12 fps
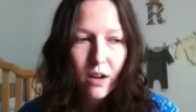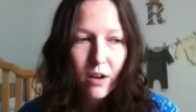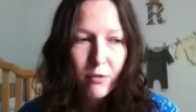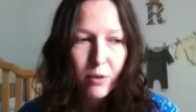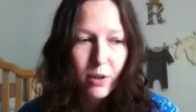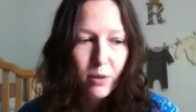I
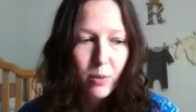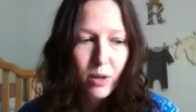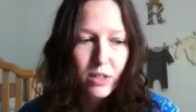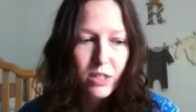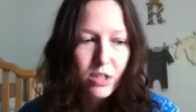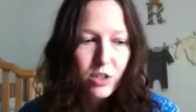really
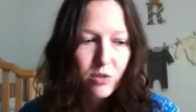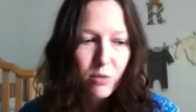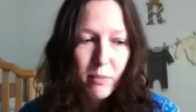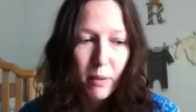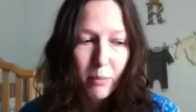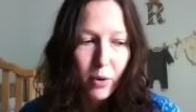wanted to just
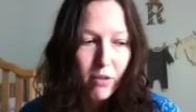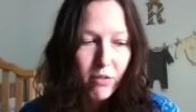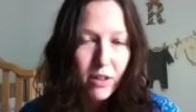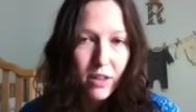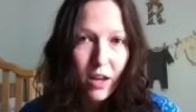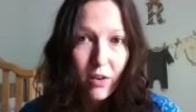remember
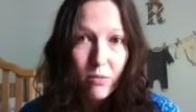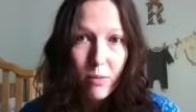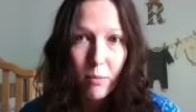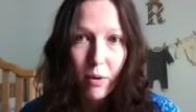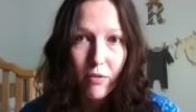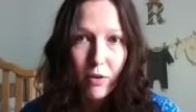everything and
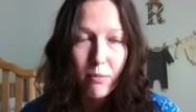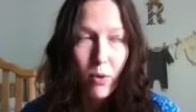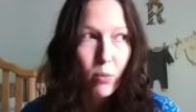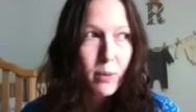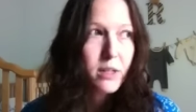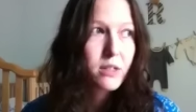remember every
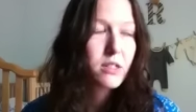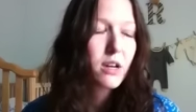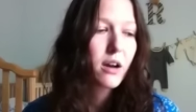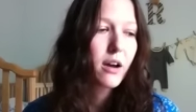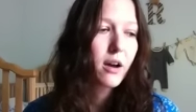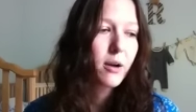moment.
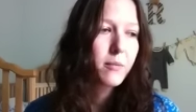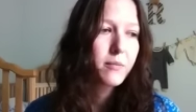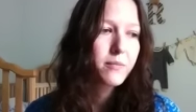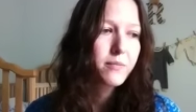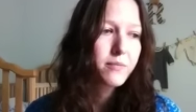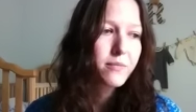
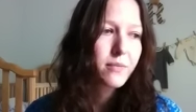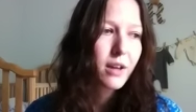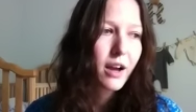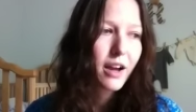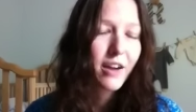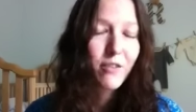Um,
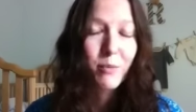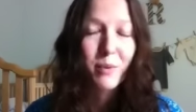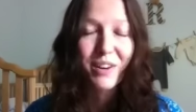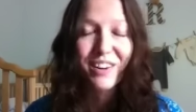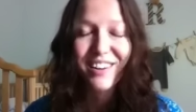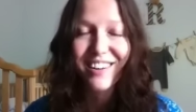I haven't
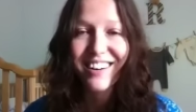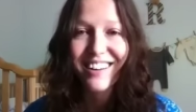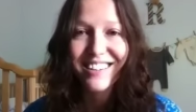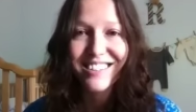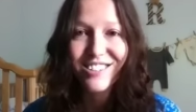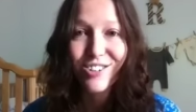been good
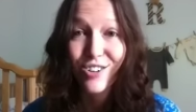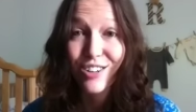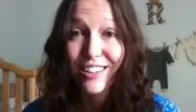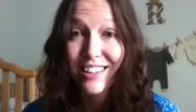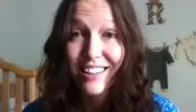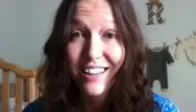at
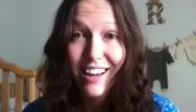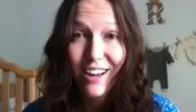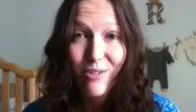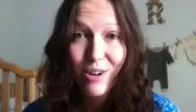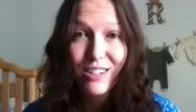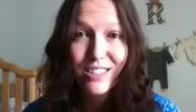journaling like
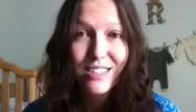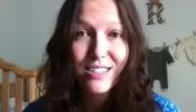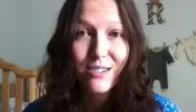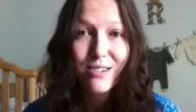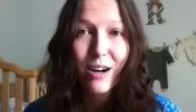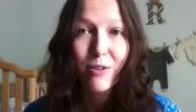I wanted
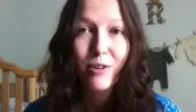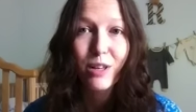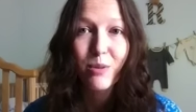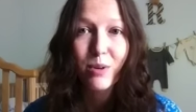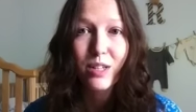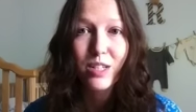to. I
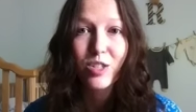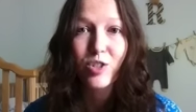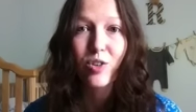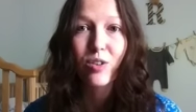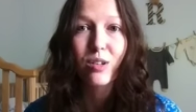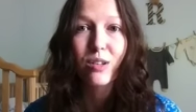really wanted to
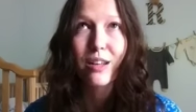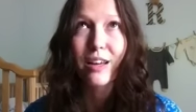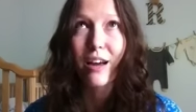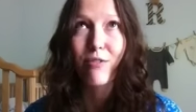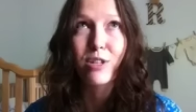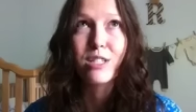journal
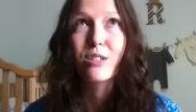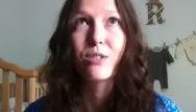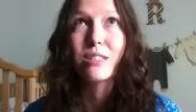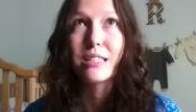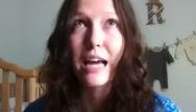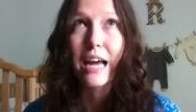like every
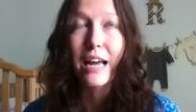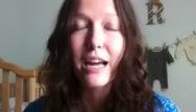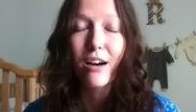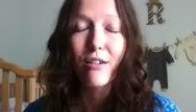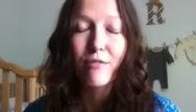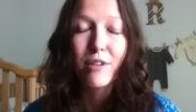single day
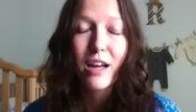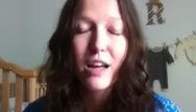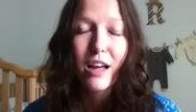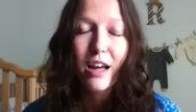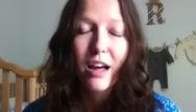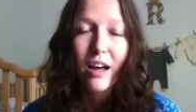of
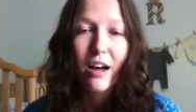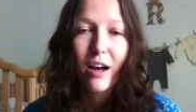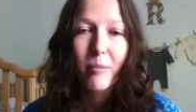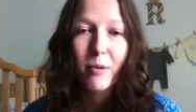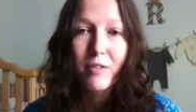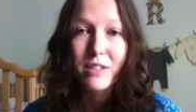
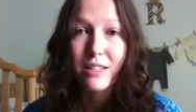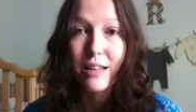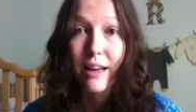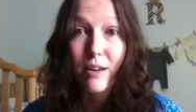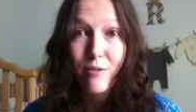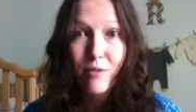um, of his
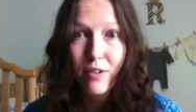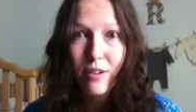life,